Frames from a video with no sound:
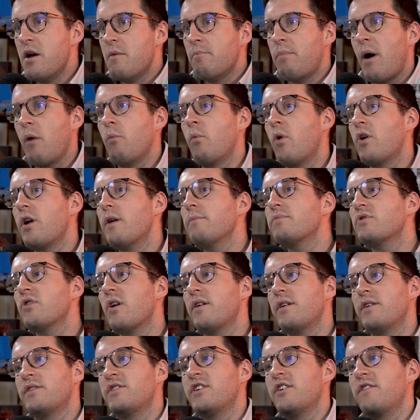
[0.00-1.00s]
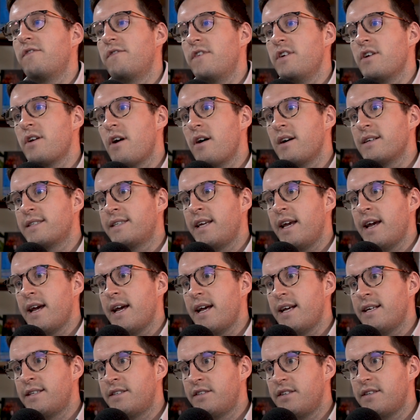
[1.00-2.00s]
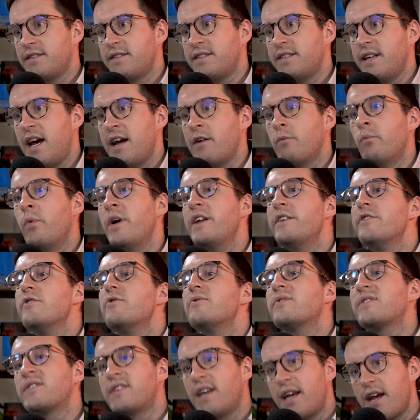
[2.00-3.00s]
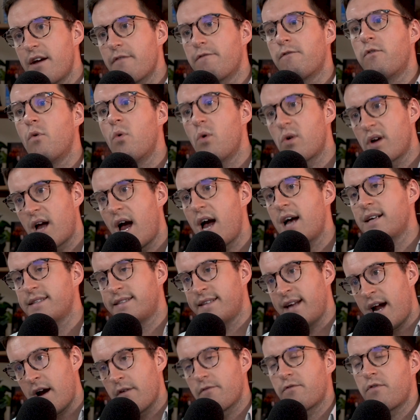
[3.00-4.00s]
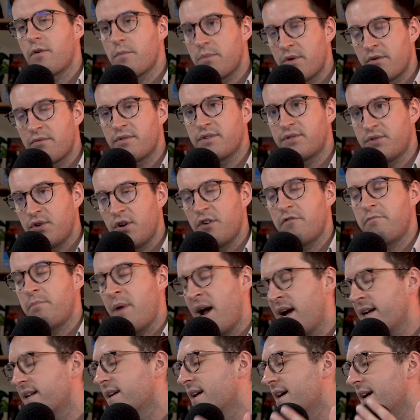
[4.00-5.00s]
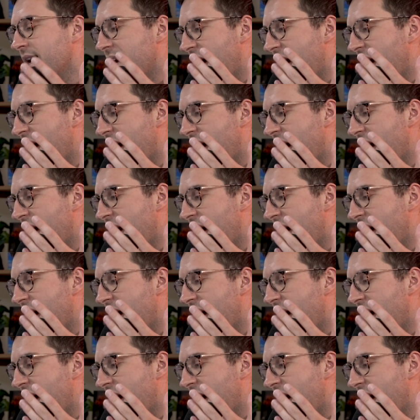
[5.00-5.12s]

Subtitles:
But what I'm trying to do for you guys here is just say when you see a forecast out from the Reserve Bank